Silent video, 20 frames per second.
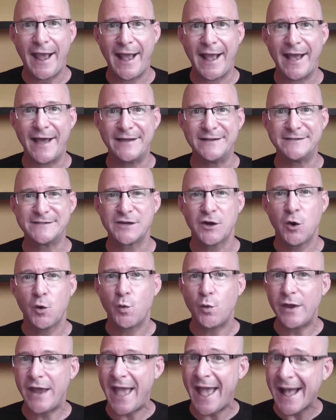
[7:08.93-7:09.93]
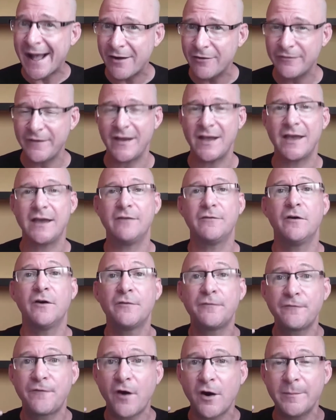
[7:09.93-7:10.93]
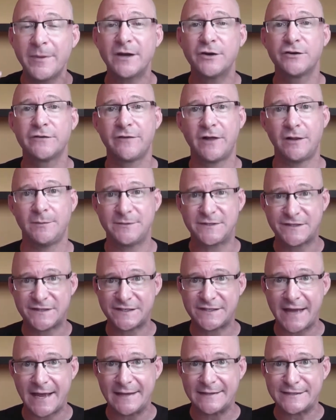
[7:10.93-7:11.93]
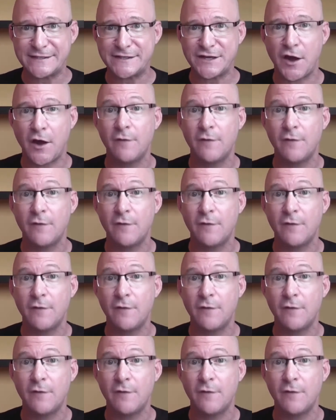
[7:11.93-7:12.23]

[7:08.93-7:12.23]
and we have a far better developed sense